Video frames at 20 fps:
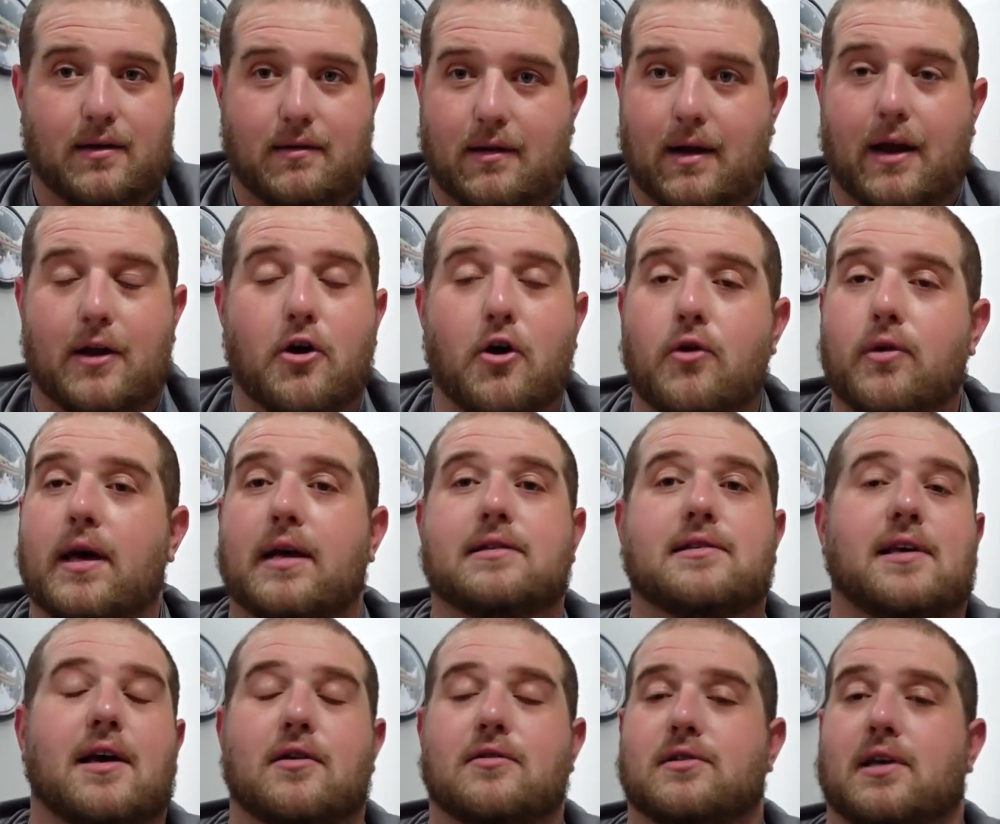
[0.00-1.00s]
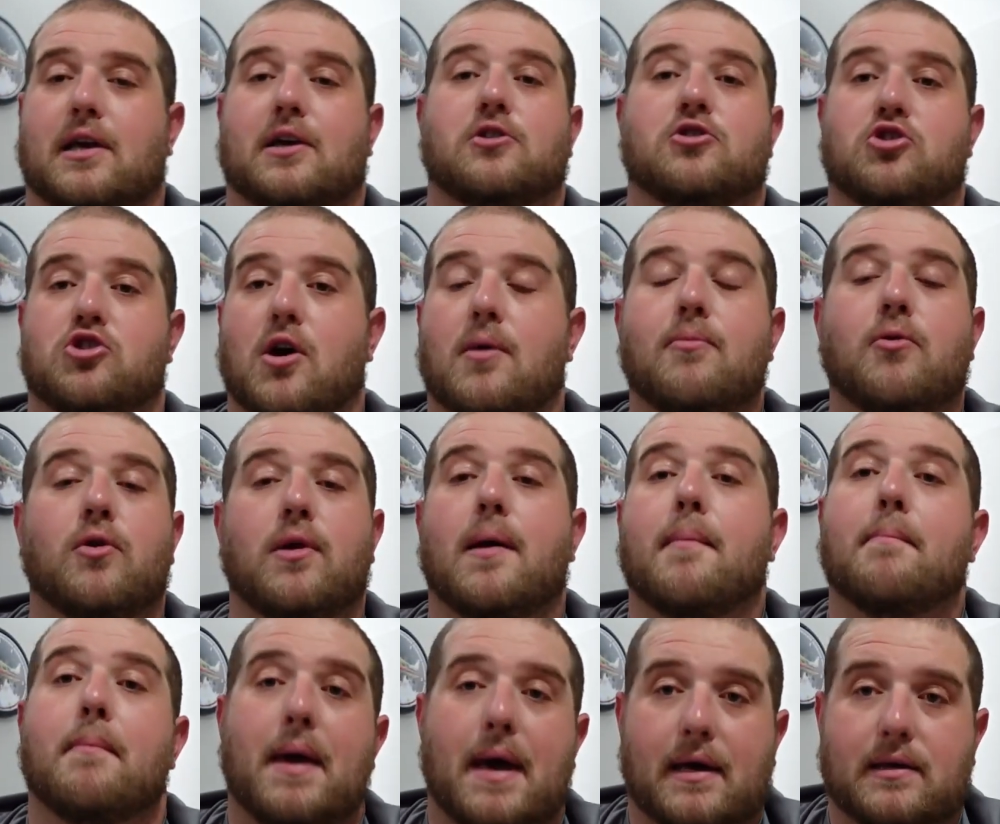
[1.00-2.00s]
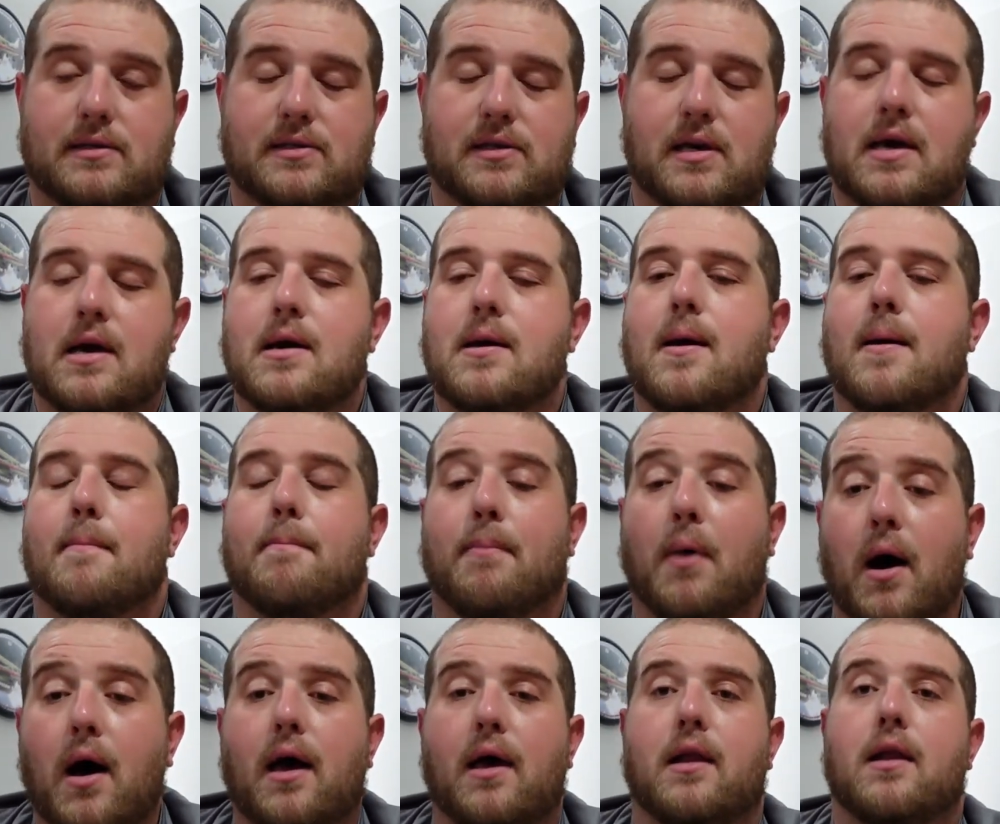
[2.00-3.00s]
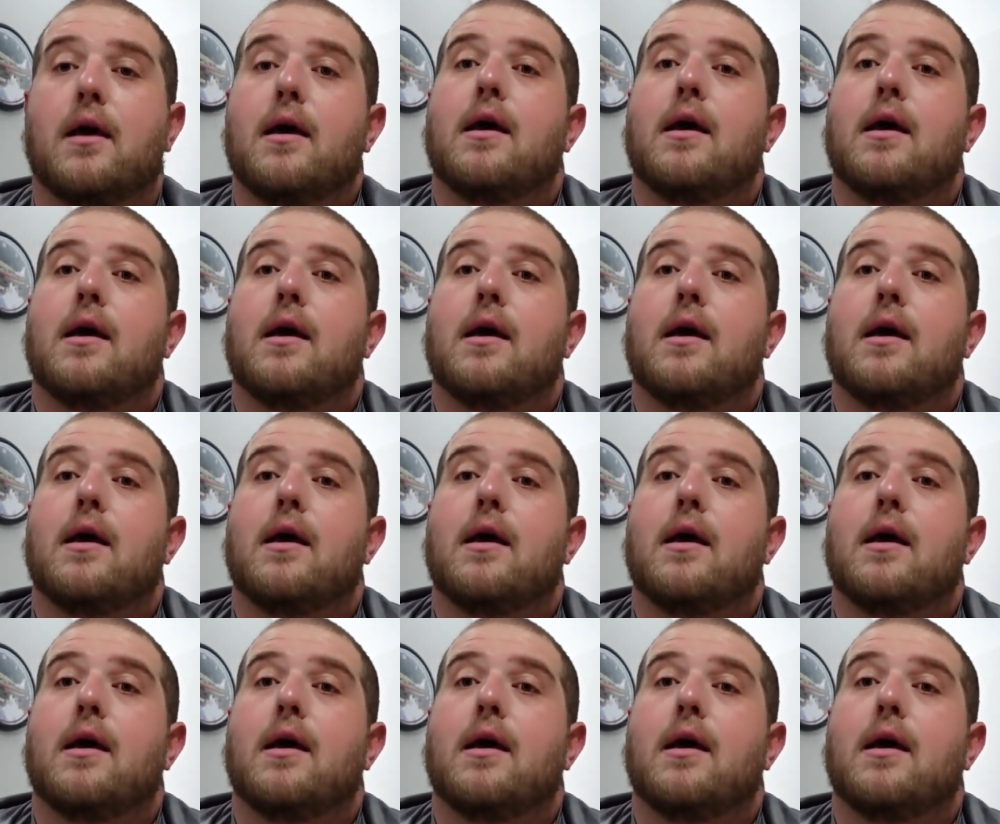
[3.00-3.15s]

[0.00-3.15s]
And I know that sounds like a jumbled up mess, but